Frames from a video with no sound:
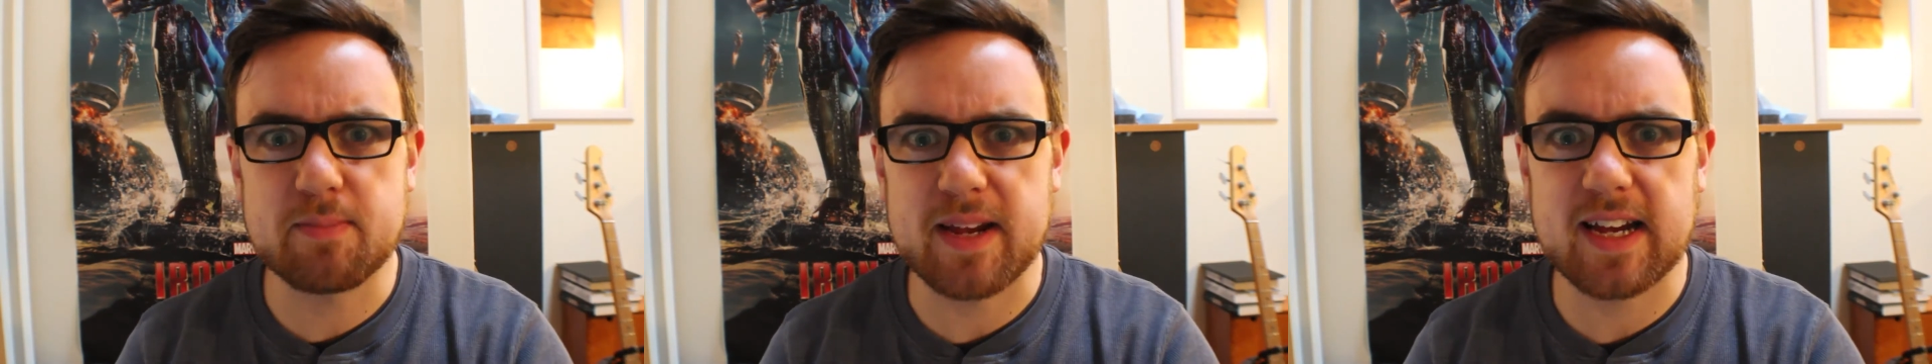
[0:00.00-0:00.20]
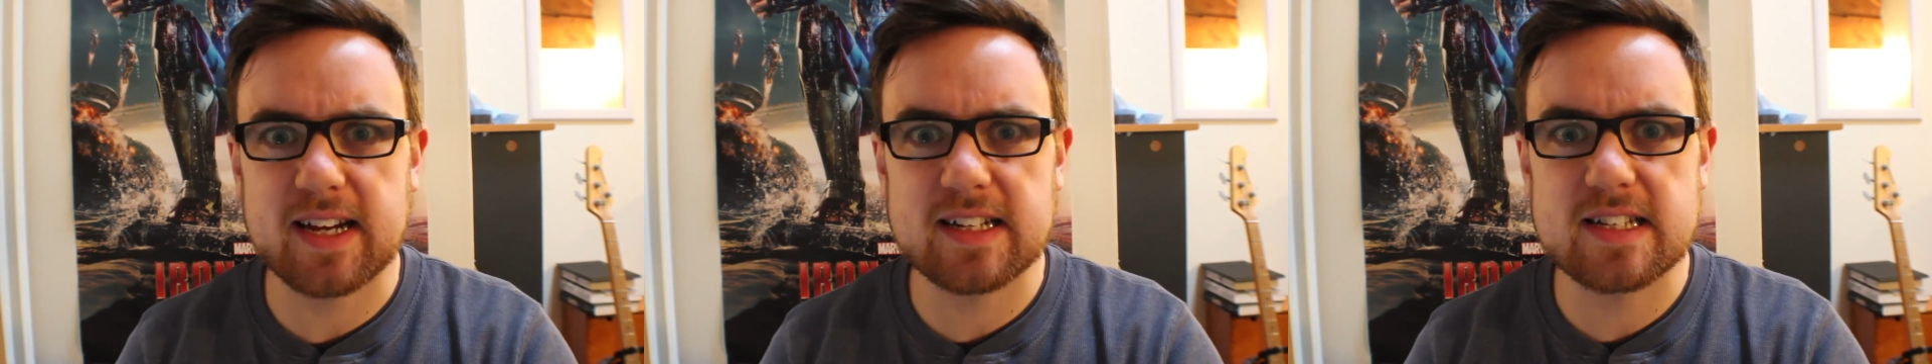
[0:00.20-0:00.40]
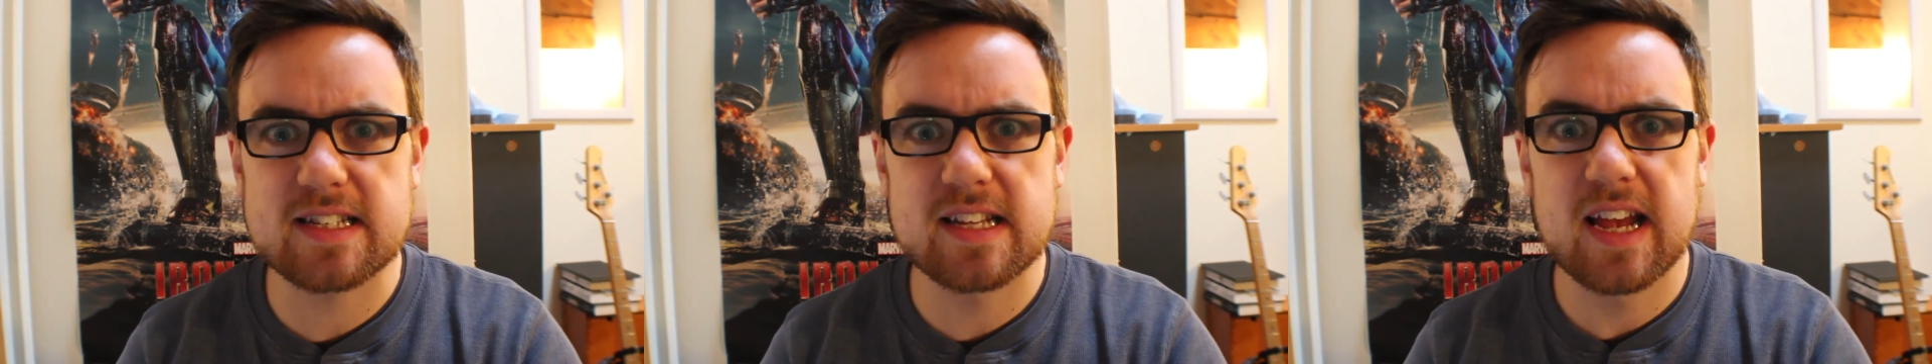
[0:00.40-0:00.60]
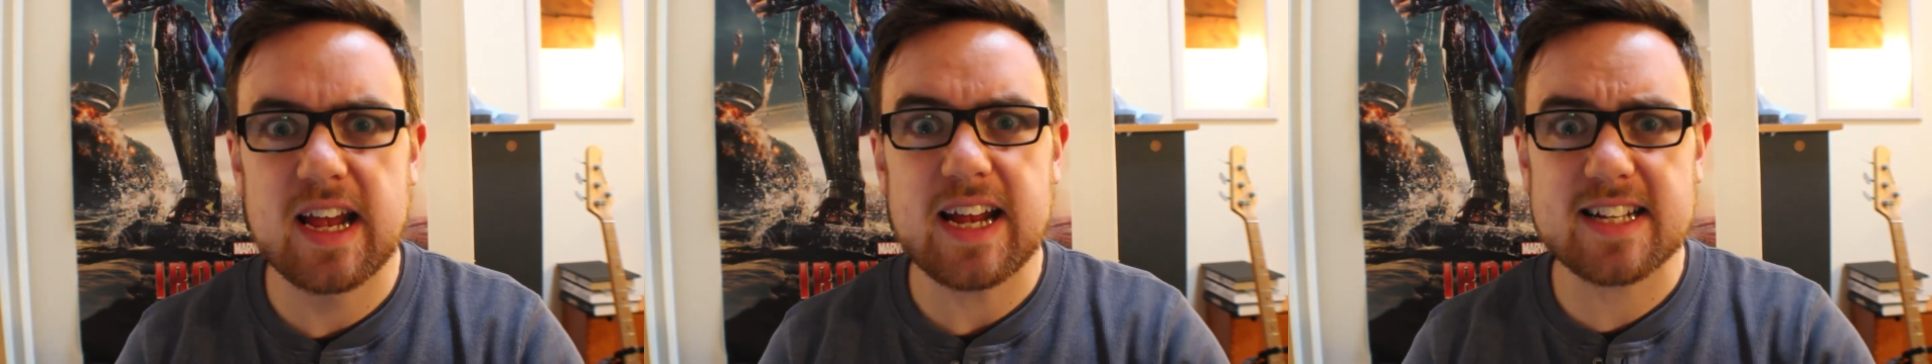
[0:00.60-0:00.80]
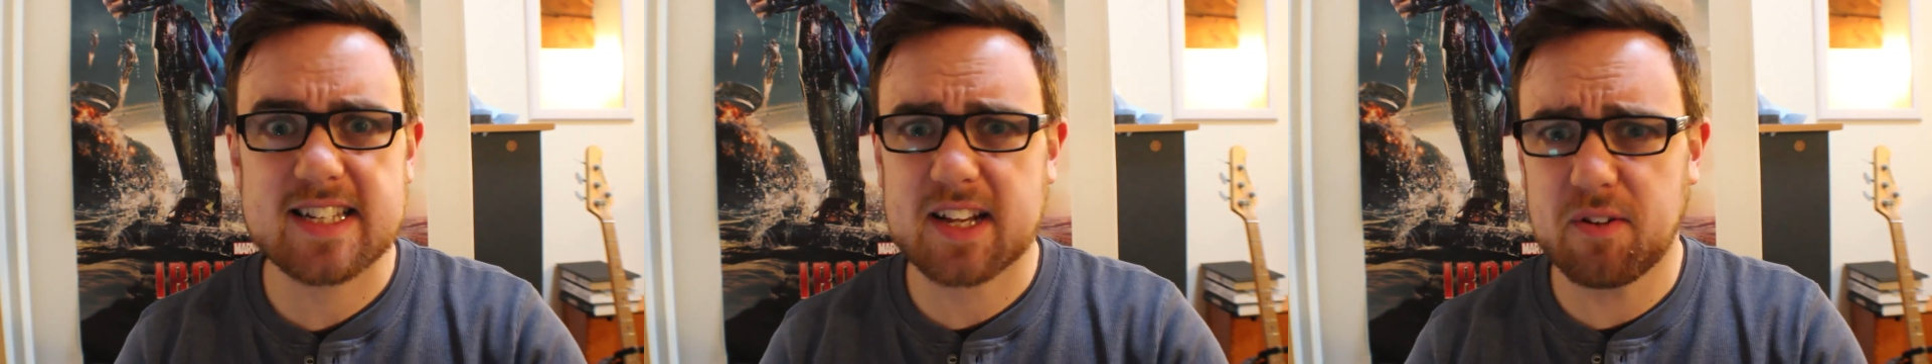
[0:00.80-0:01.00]
means?
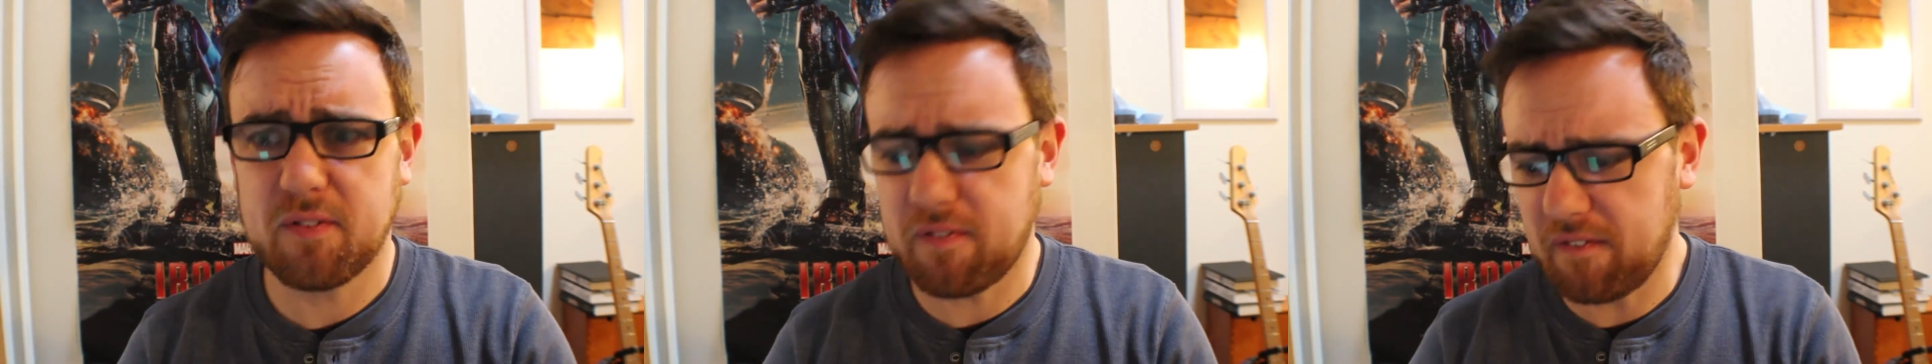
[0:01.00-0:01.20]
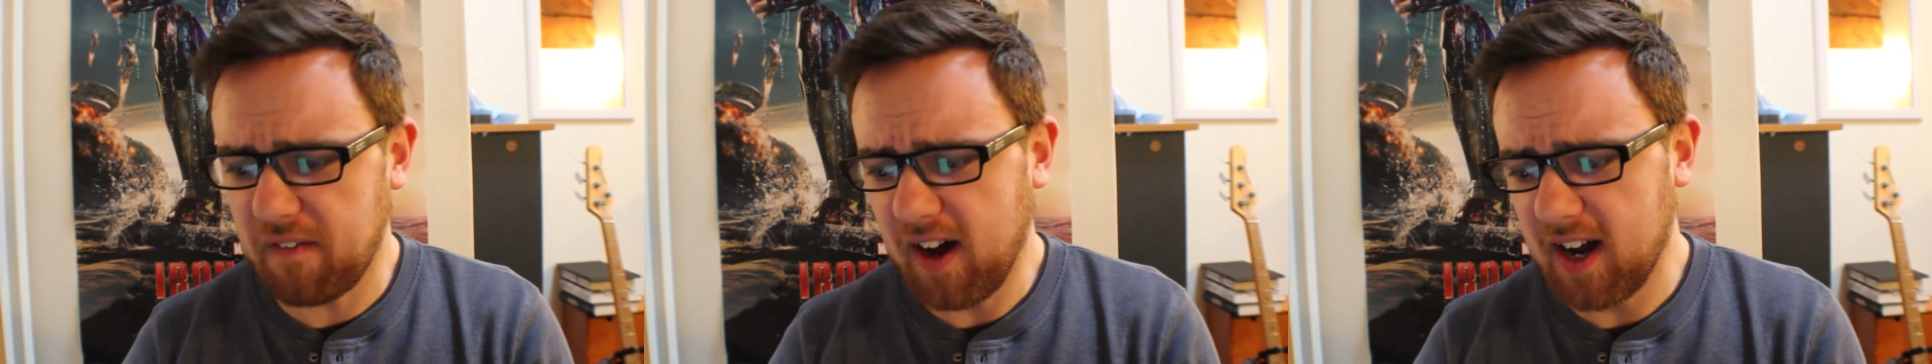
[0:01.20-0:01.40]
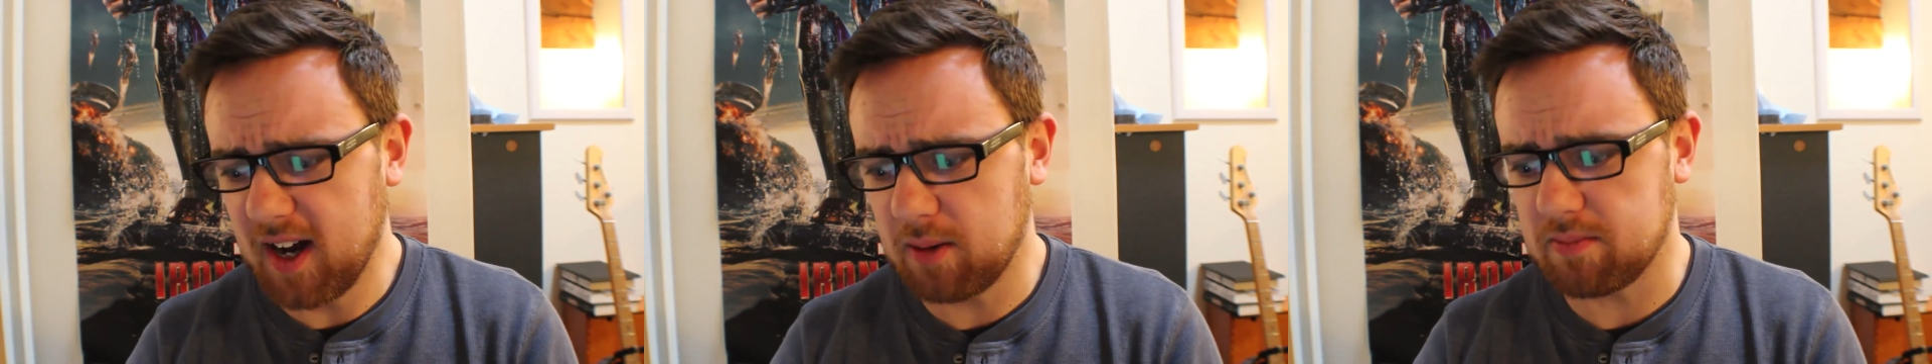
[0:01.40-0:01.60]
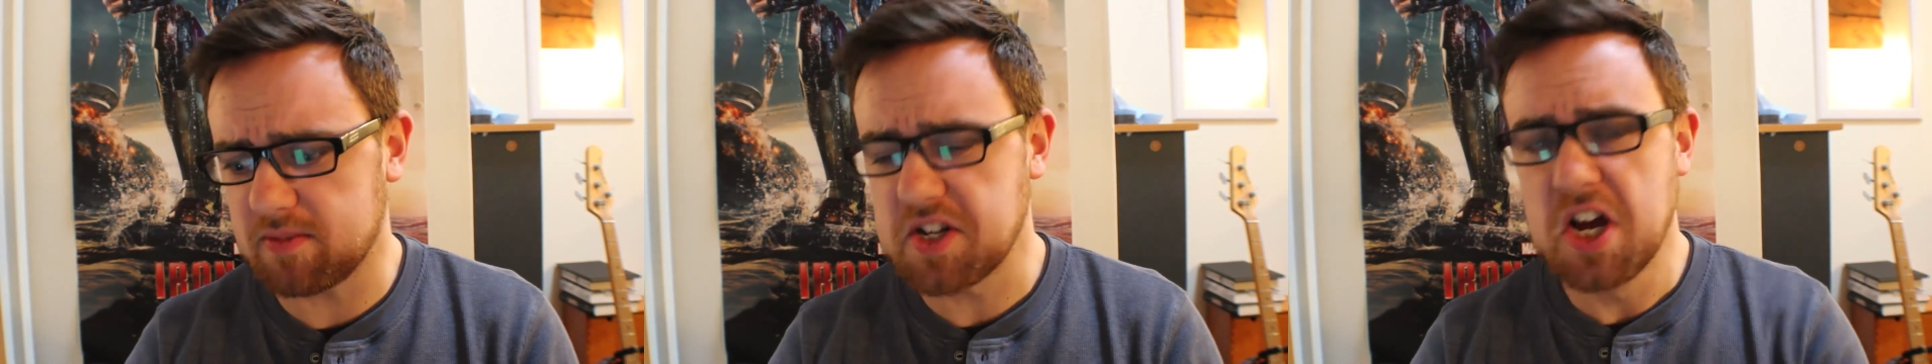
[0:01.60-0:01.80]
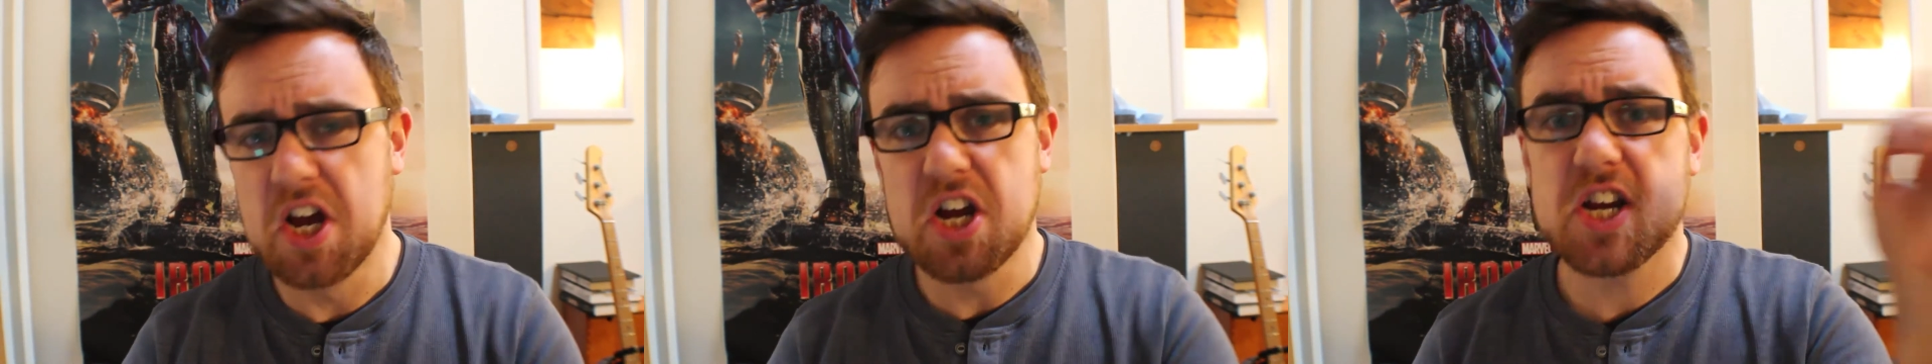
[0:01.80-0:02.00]
It's confirmed!